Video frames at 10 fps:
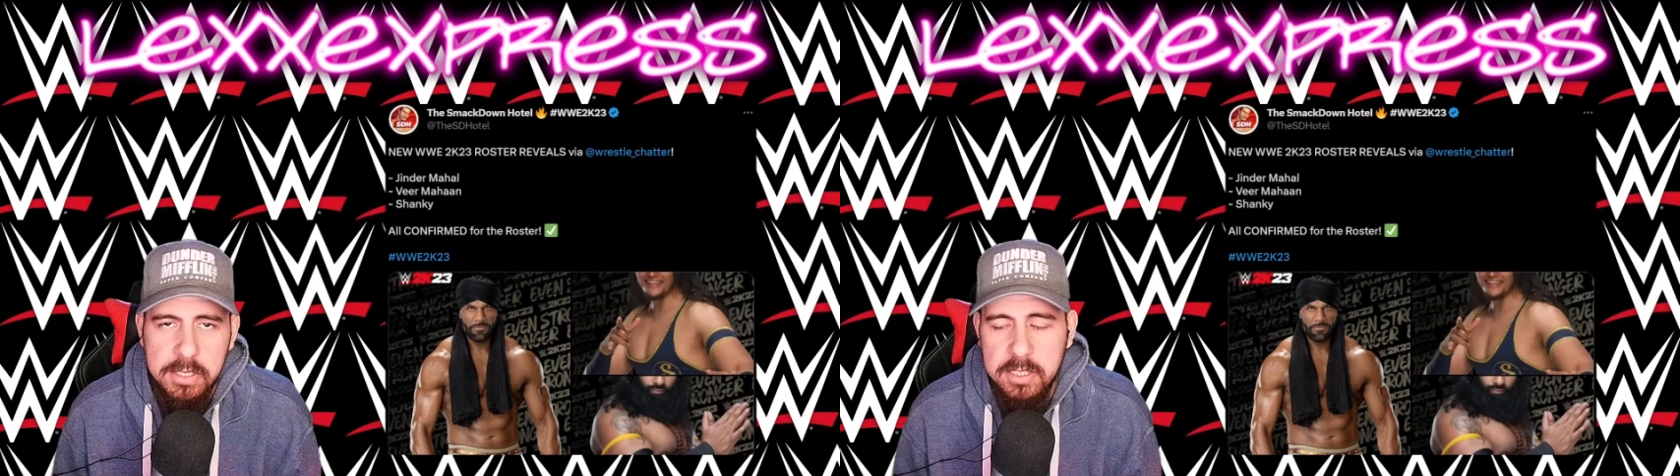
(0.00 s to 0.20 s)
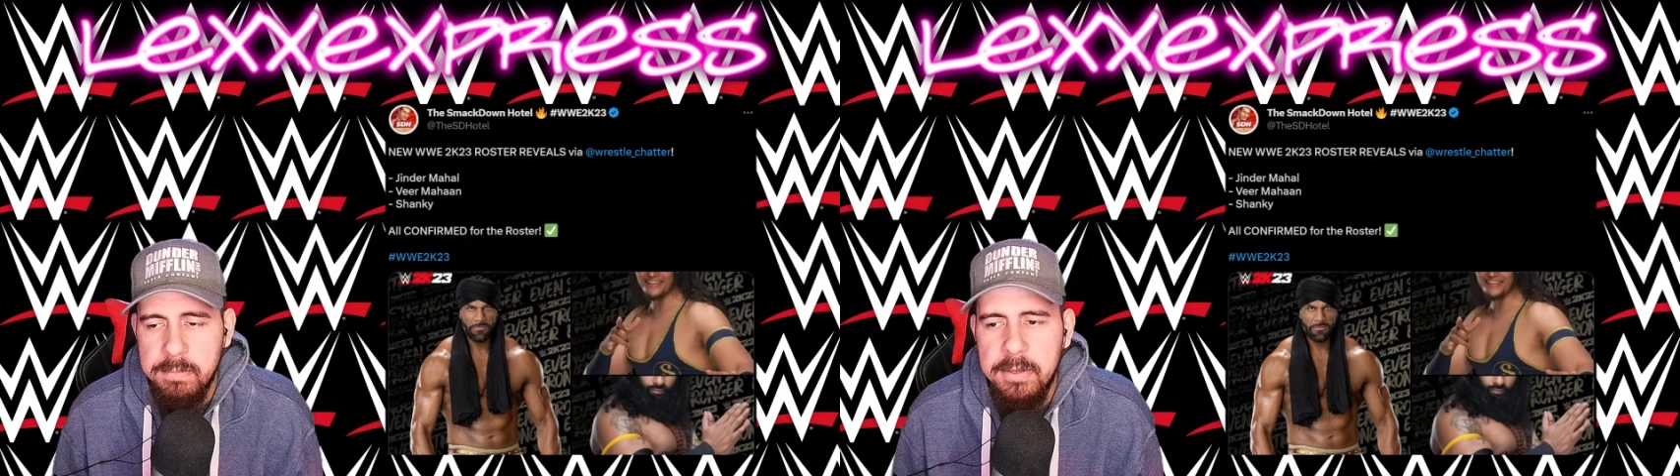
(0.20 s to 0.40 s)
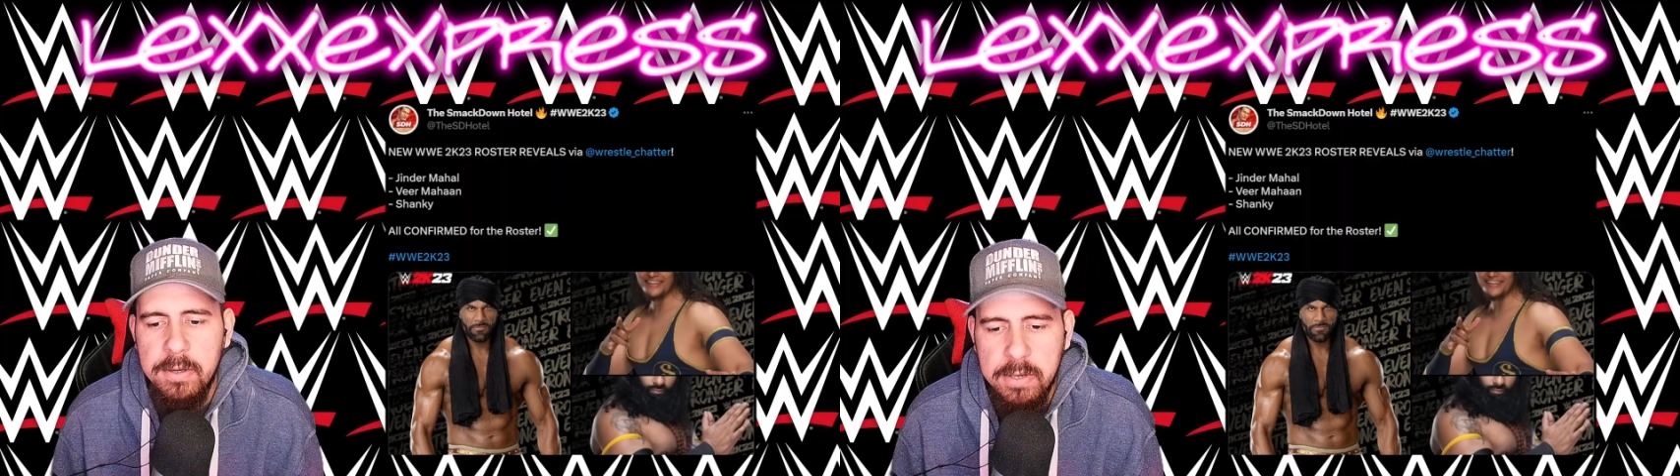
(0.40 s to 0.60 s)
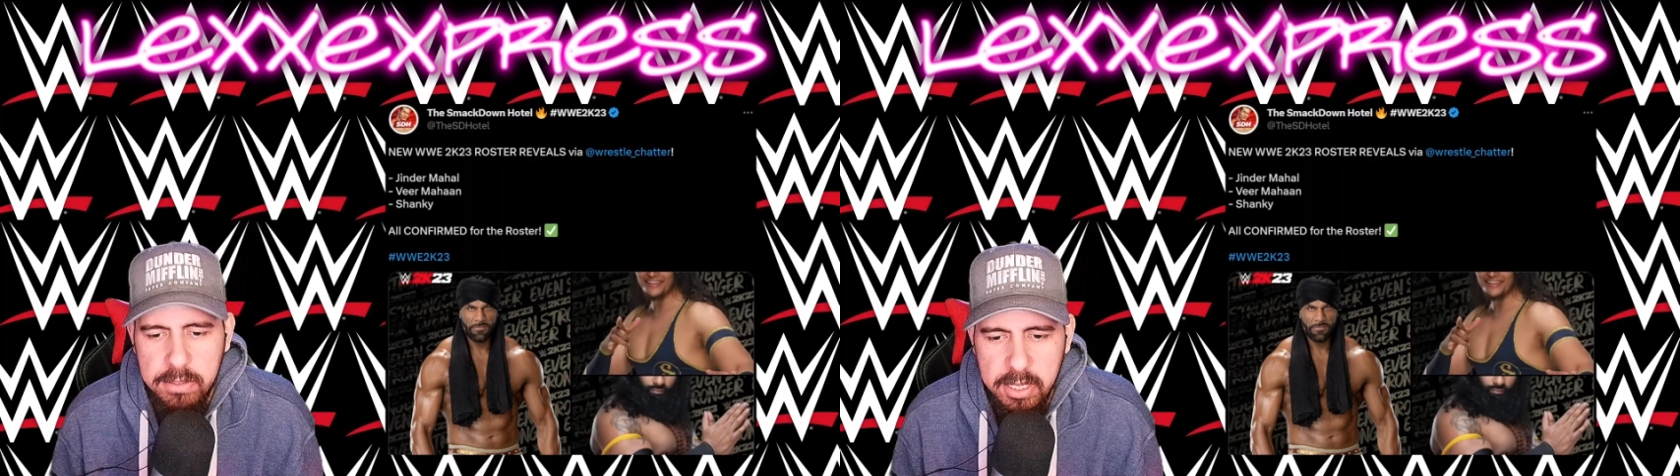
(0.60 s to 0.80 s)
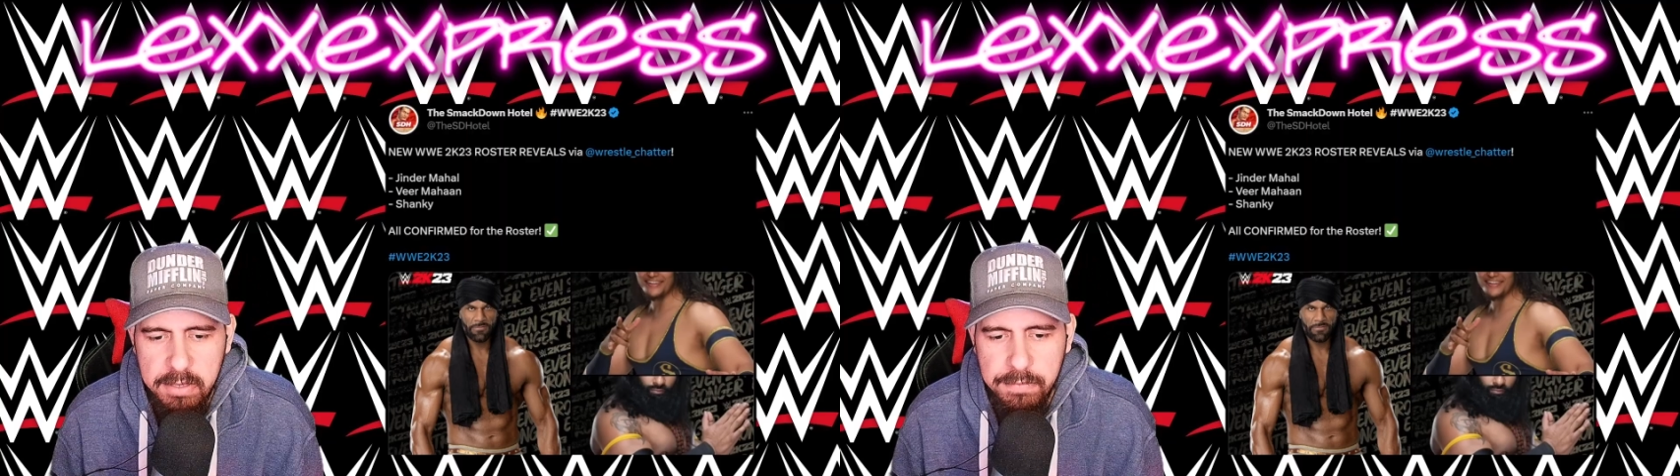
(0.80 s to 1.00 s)
He's been
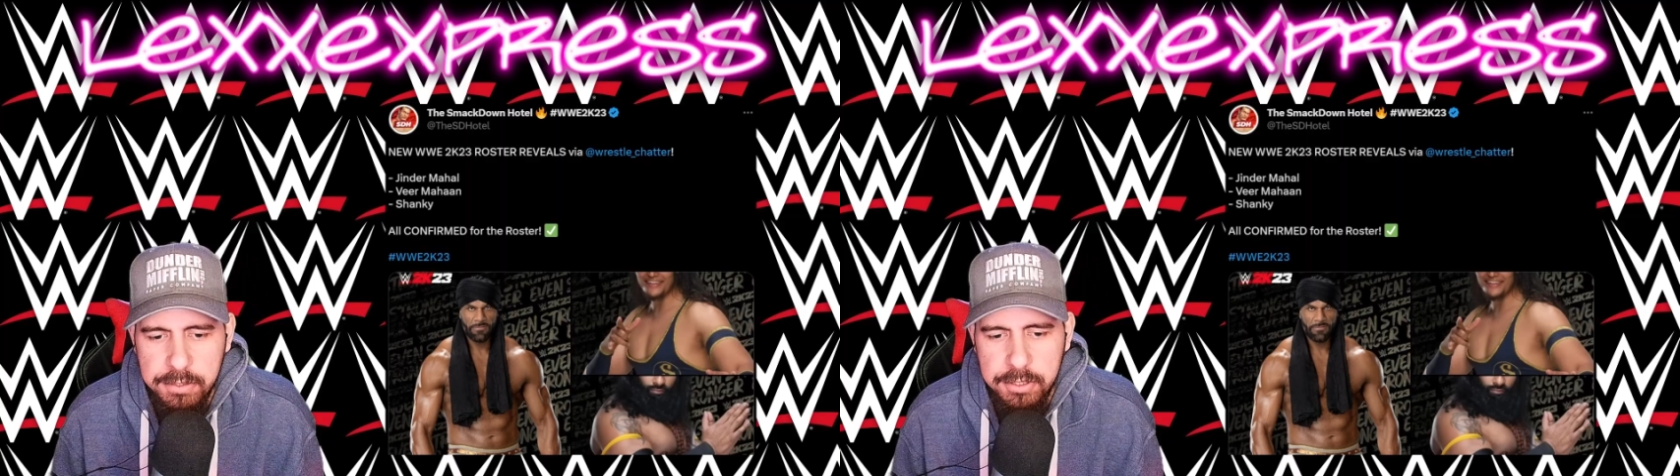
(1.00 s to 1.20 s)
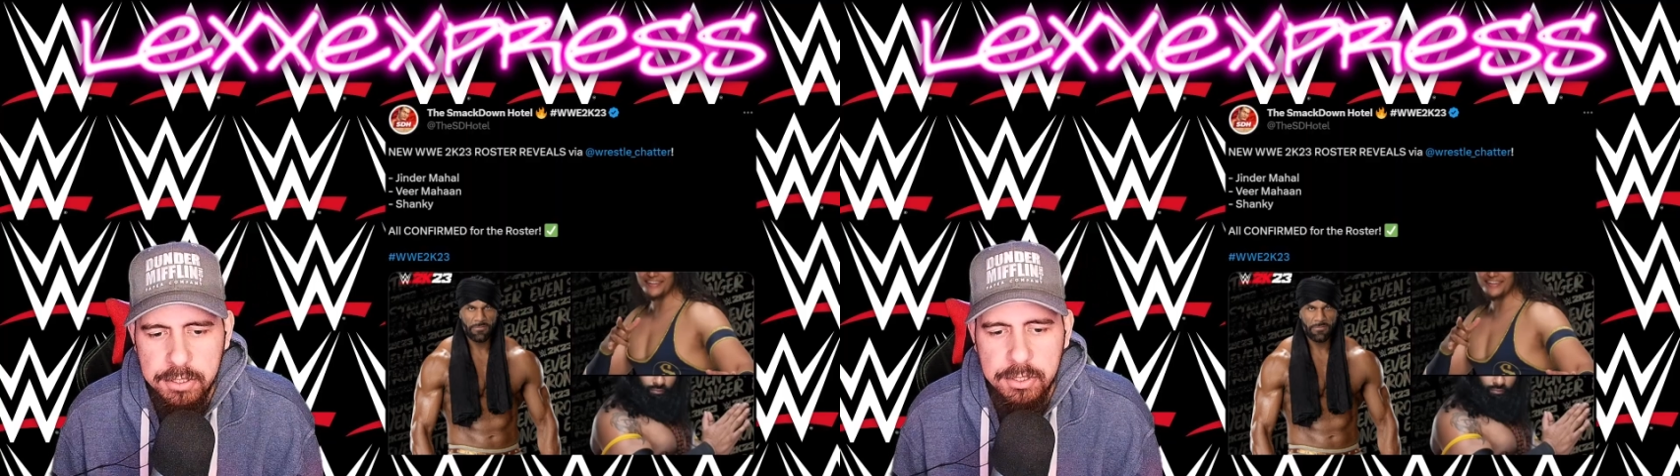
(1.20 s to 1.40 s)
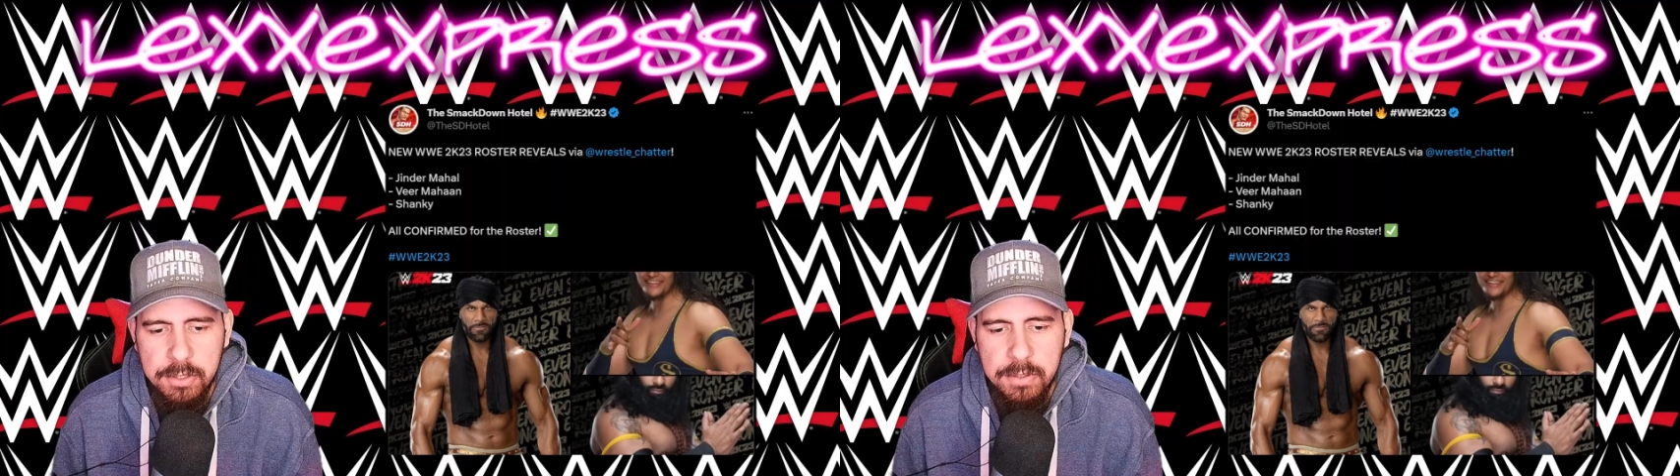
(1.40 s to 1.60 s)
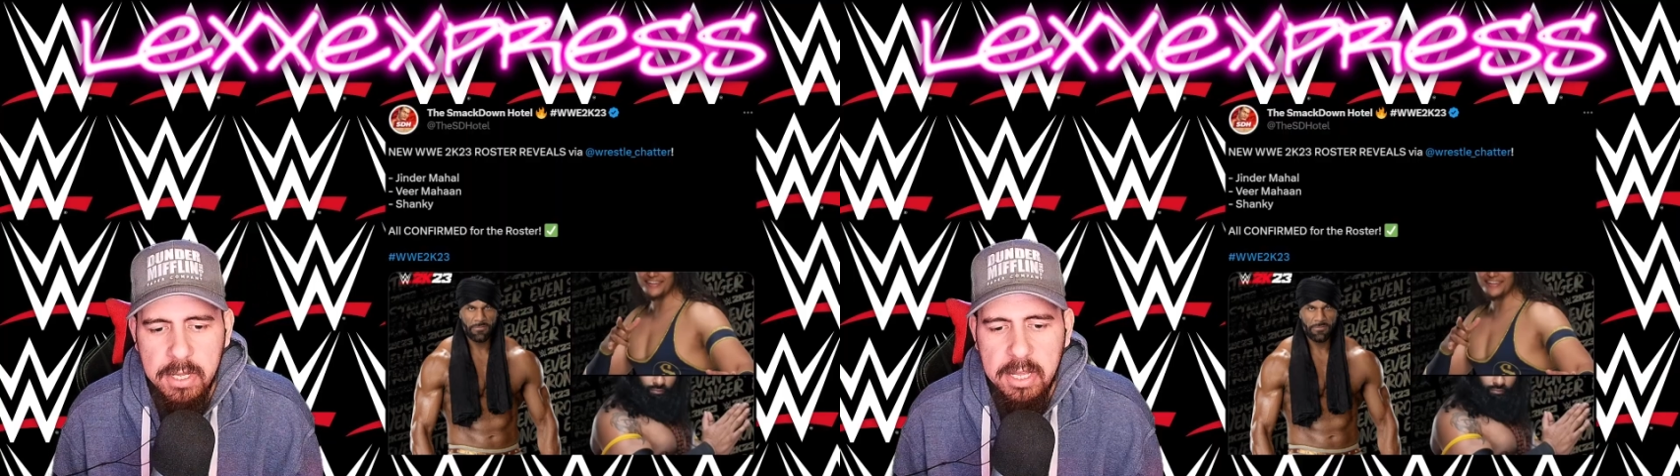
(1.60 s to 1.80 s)
around, that's for sure. So